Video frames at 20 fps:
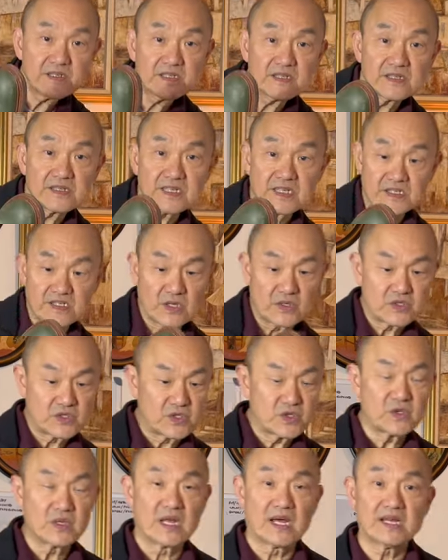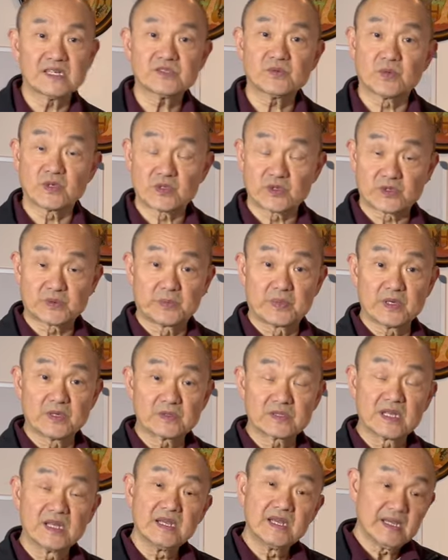the 602 last, which was
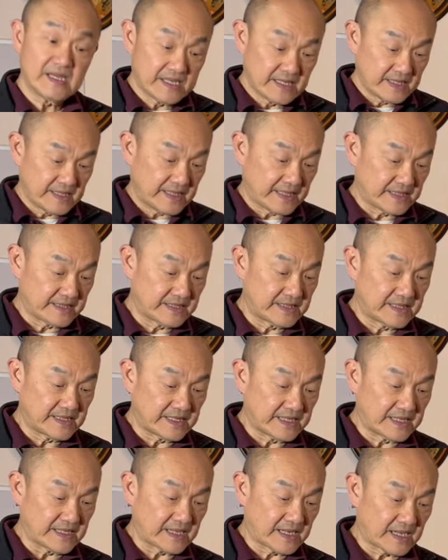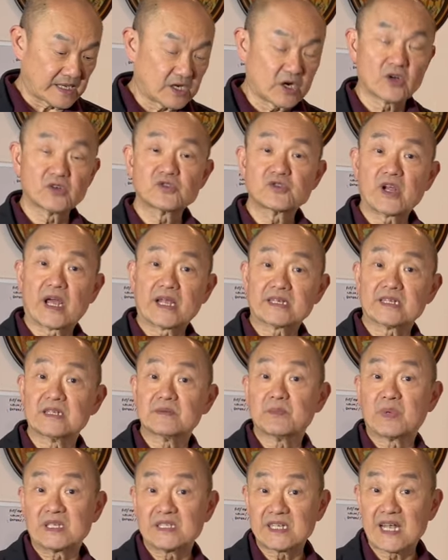built in the contracted
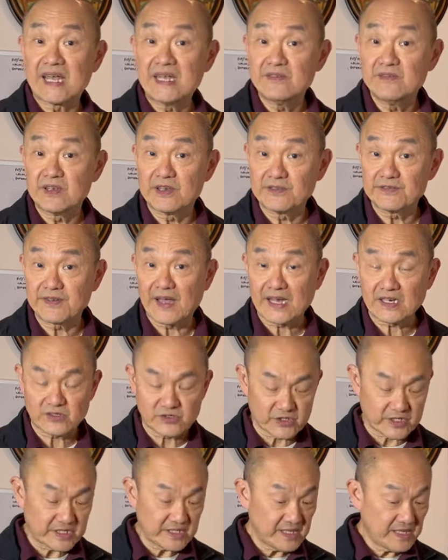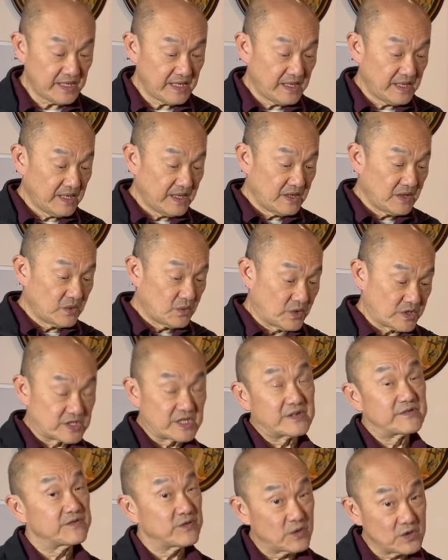Batavia factory, which
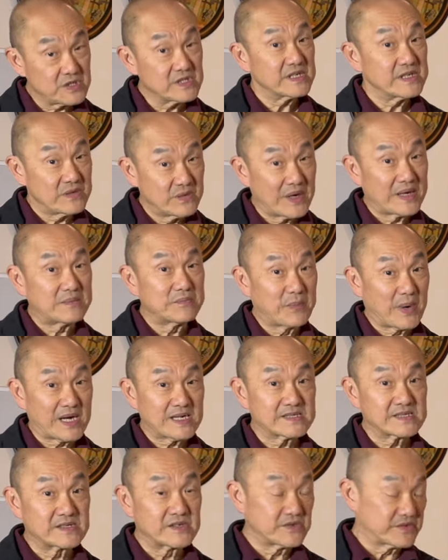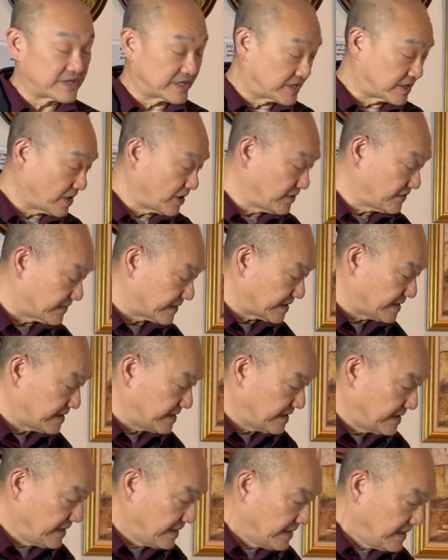unfortunately went bust during COVID,
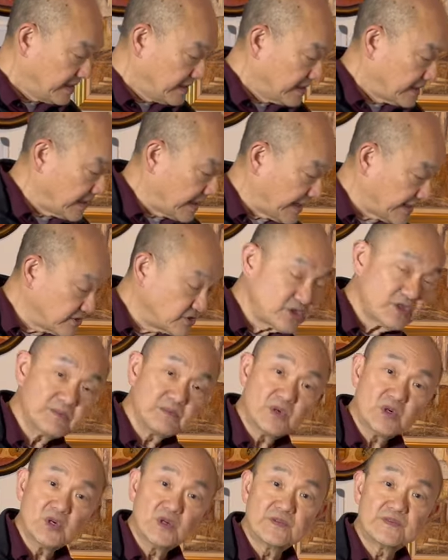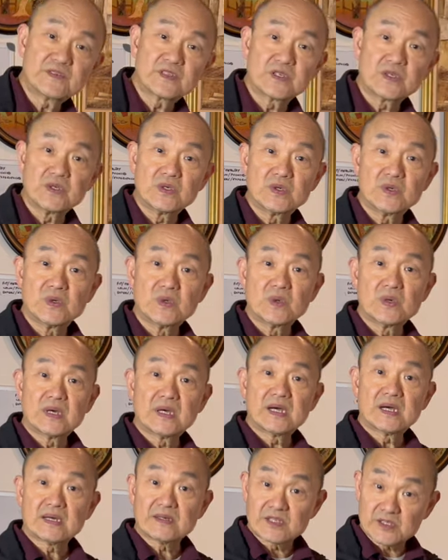Andrew moved to
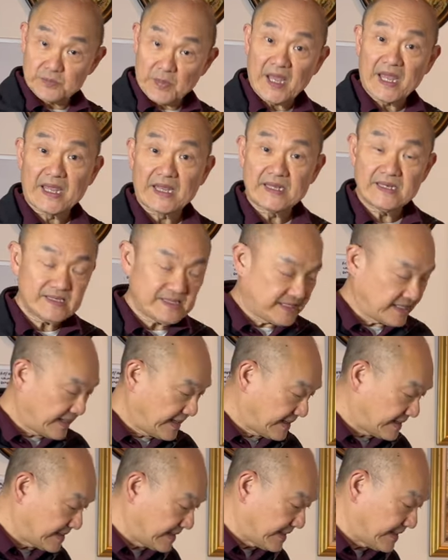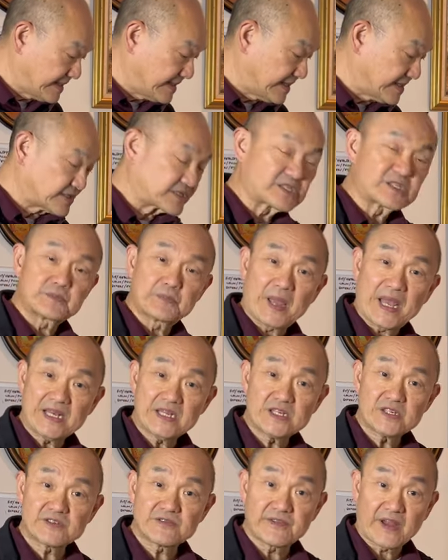Spain and in his
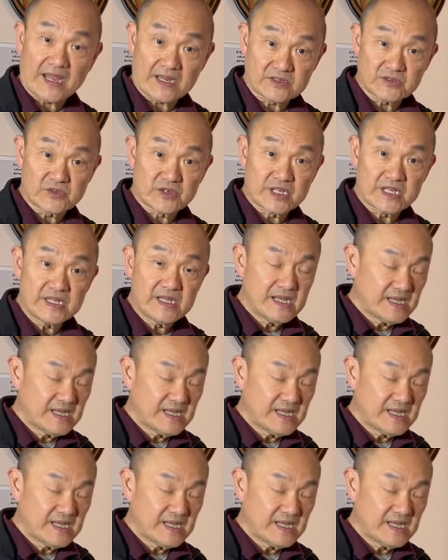Spanish factory,